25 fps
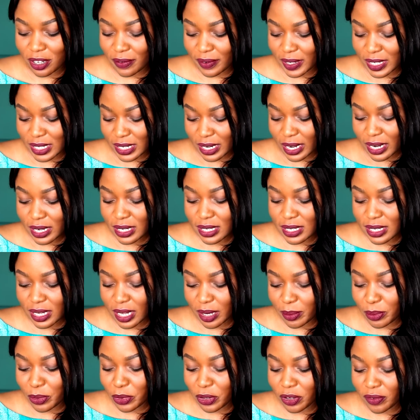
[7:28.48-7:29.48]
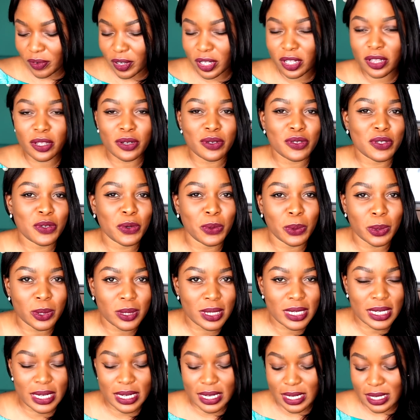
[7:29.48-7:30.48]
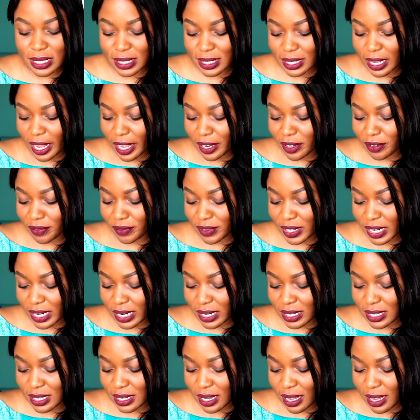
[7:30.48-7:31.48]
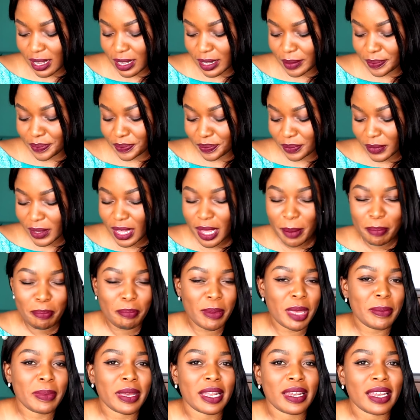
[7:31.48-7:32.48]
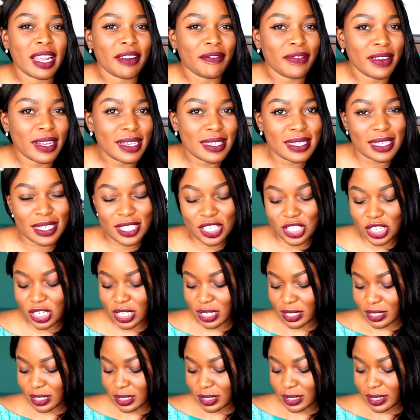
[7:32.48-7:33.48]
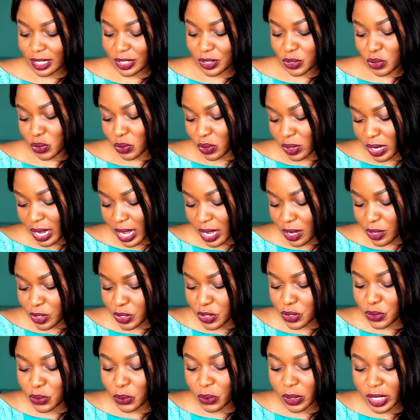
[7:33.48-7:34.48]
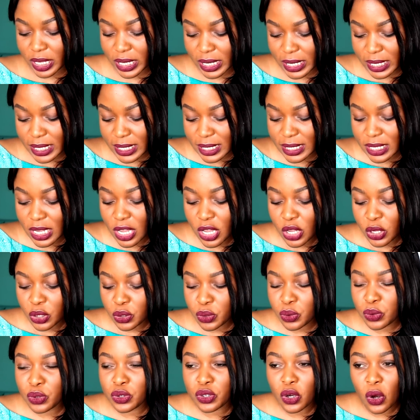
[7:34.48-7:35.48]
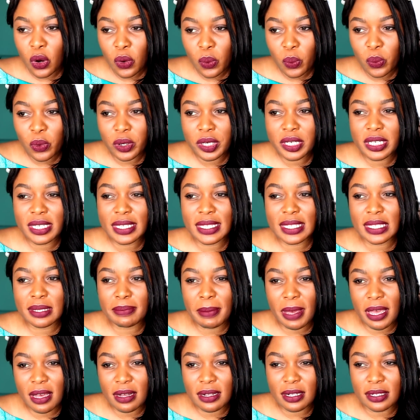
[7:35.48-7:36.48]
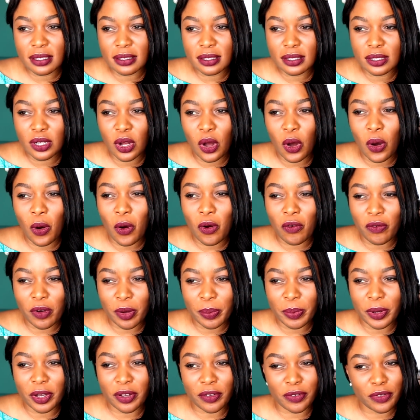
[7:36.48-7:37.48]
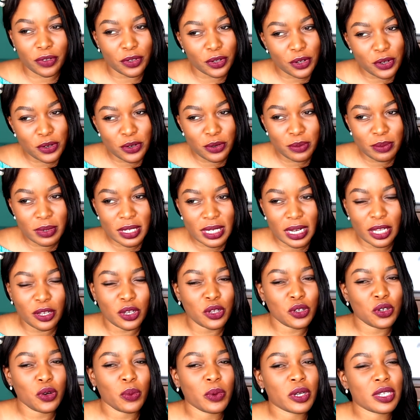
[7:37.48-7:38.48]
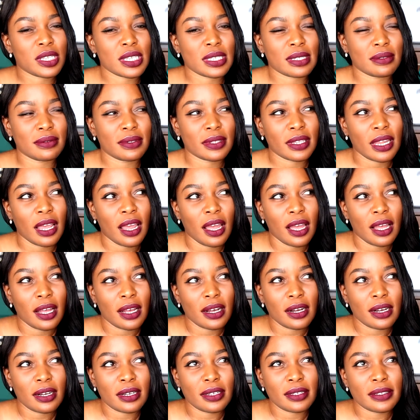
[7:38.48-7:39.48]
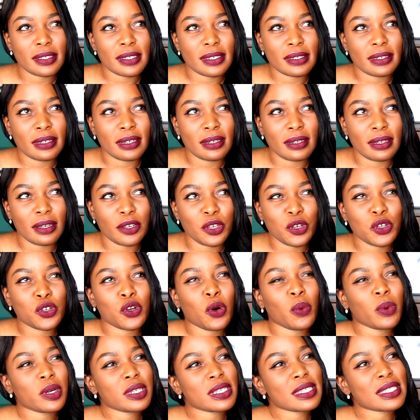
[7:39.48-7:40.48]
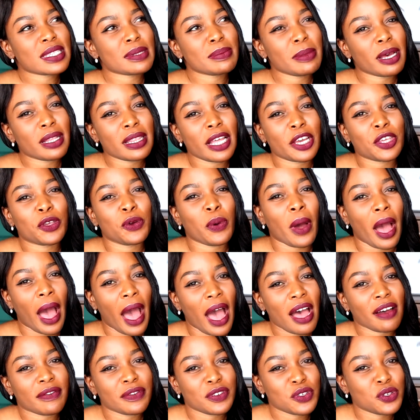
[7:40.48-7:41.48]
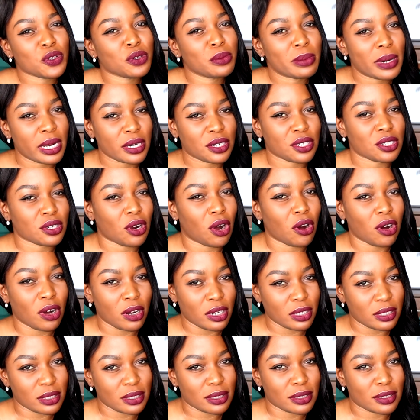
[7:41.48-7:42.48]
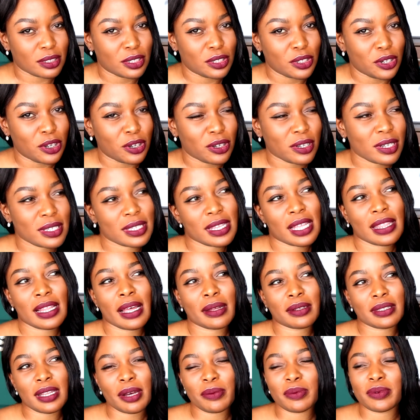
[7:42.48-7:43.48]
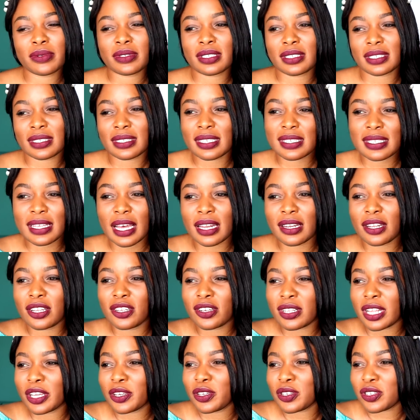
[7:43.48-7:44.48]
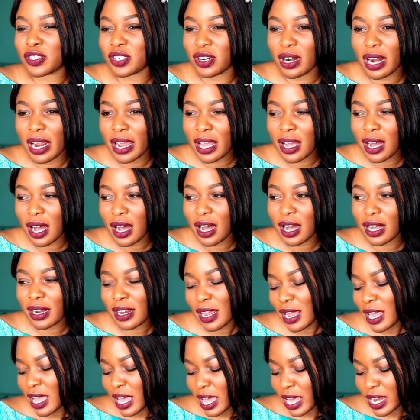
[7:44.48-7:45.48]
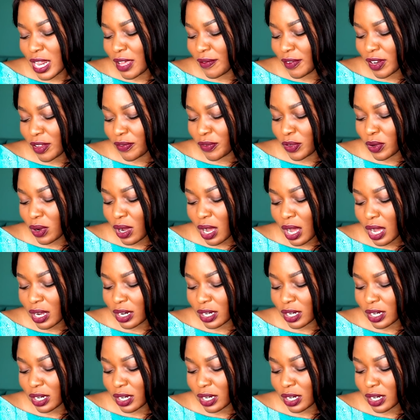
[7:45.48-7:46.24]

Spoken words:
of a date and more of a close quarters kind of date, maybe a Netflix and chill at your house or his, you don't want to smell over perfumed. Like you don't want to smell like you have too much on, you know, because then that would just kind of look like you're trying hard. And even if you are,